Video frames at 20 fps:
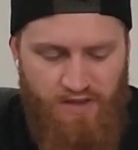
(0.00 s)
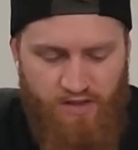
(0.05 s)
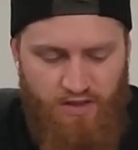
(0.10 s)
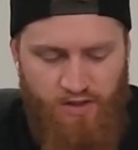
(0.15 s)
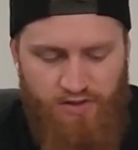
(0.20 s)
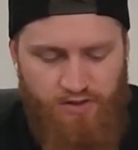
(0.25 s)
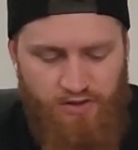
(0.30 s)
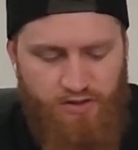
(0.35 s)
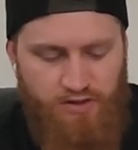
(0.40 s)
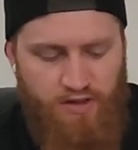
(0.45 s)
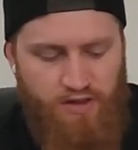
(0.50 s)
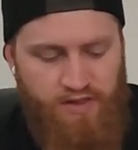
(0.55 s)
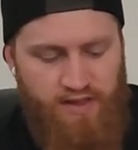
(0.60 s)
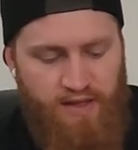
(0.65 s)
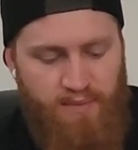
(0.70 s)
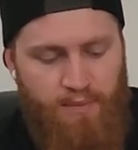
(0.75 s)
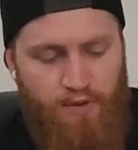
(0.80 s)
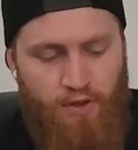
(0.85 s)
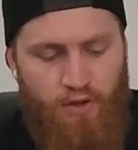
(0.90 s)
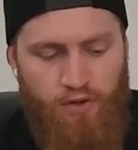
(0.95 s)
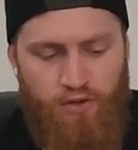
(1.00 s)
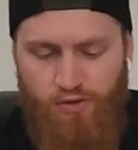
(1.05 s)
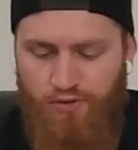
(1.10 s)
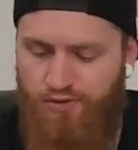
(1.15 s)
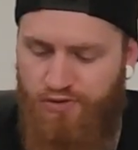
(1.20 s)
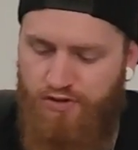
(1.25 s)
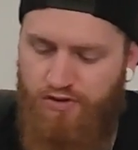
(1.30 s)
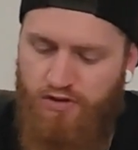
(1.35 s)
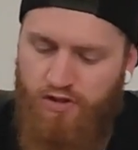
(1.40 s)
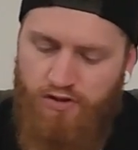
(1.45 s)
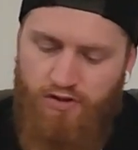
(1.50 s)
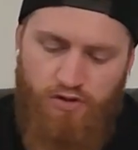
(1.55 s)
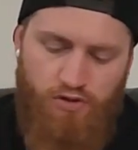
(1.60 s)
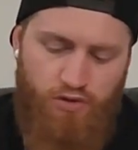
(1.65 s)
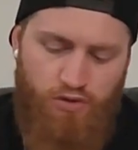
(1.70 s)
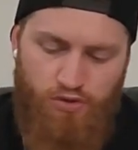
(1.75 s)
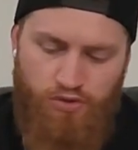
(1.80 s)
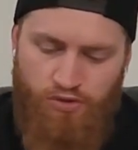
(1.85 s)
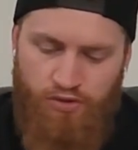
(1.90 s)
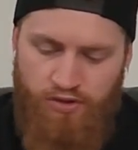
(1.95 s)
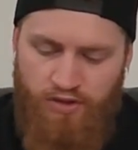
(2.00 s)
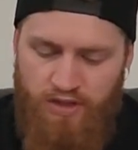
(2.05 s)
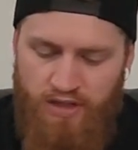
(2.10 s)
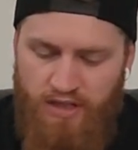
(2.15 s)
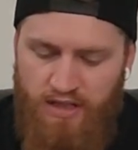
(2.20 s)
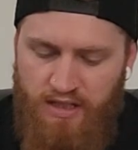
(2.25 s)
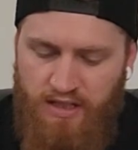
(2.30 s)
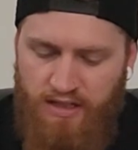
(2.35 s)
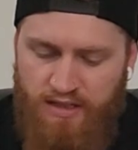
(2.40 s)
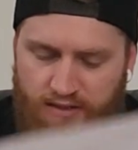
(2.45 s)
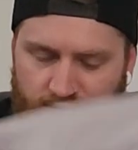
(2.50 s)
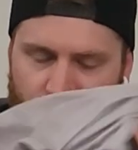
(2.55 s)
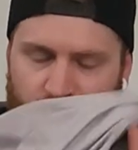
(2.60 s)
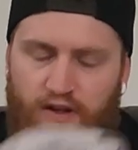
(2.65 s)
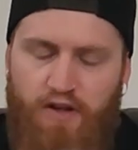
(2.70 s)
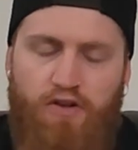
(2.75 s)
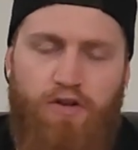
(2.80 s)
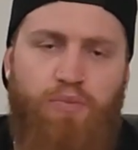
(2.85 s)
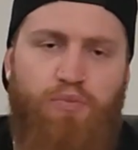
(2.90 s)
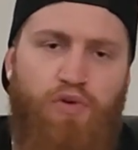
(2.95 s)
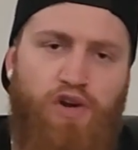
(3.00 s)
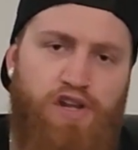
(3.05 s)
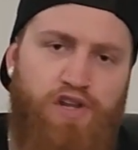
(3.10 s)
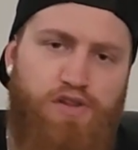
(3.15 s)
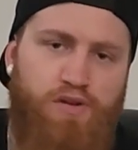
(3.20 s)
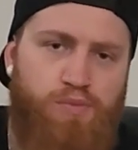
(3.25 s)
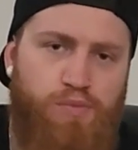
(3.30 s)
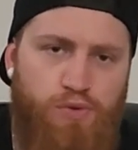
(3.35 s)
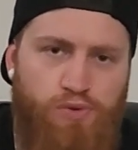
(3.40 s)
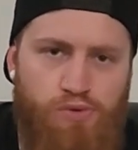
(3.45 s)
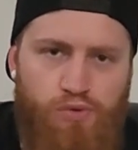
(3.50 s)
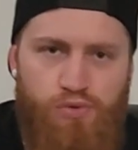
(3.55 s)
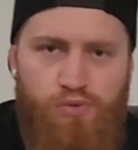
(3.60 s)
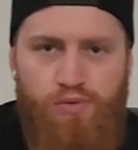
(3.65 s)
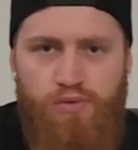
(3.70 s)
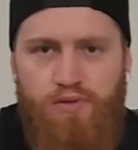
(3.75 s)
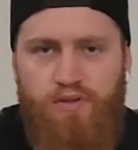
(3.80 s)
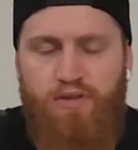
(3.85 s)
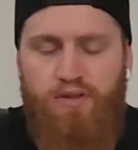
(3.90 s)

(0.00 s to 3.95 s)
It's got the thumb holes, it's got the hood, it's very breathable.